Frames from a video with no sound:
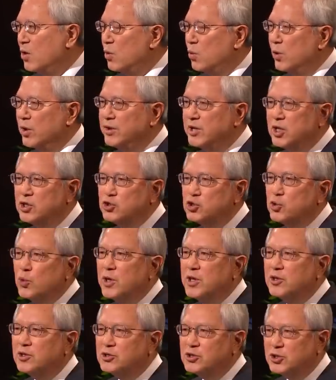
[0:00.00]
When they
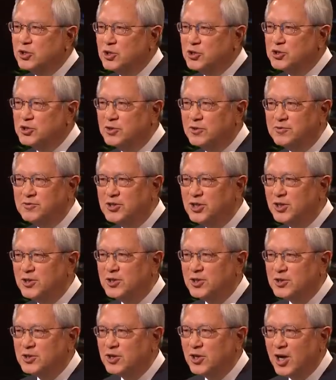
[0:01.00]
joined the Church of
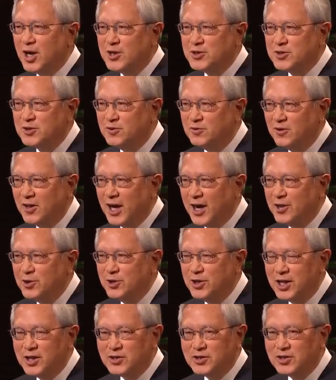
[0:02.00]
Jesus Christ of Latter
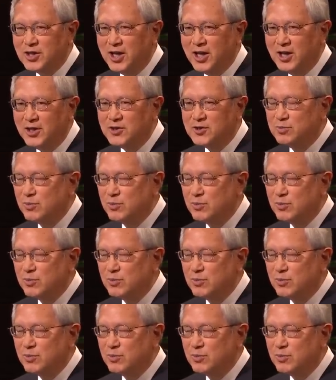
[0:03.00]
day Saints,